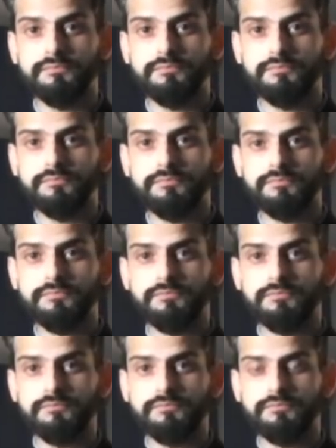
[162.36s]

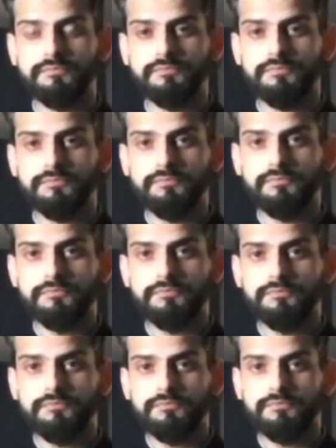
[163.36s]

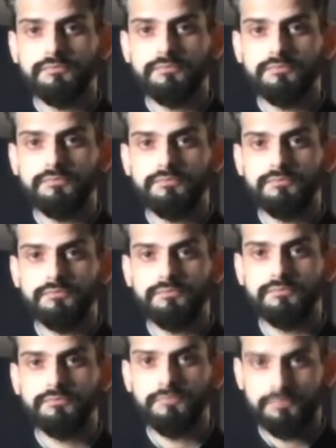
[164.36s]

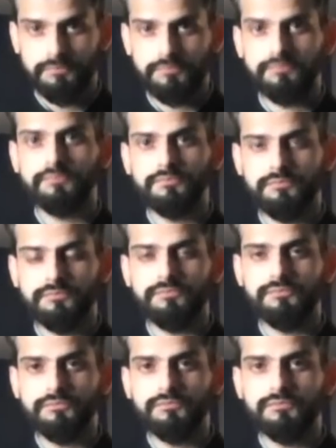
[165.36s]

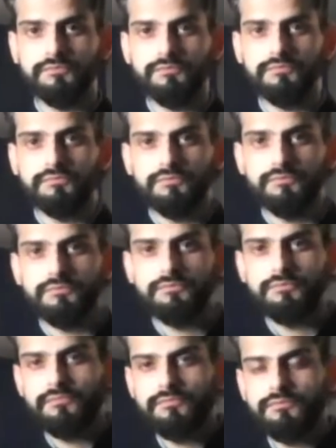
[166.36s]

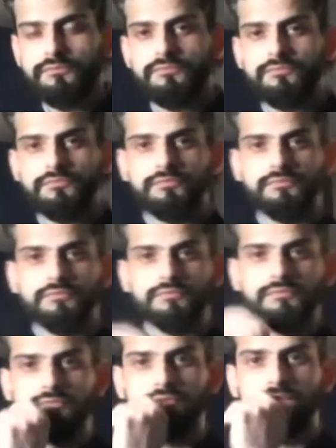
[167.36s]

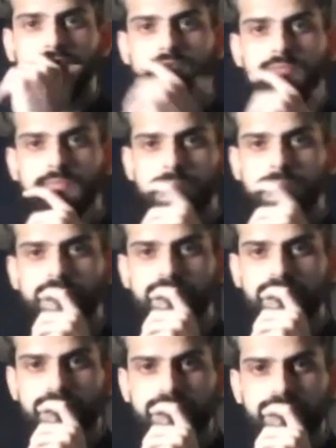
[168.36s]

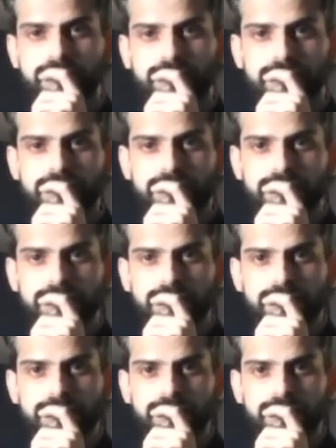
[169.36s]
(silent)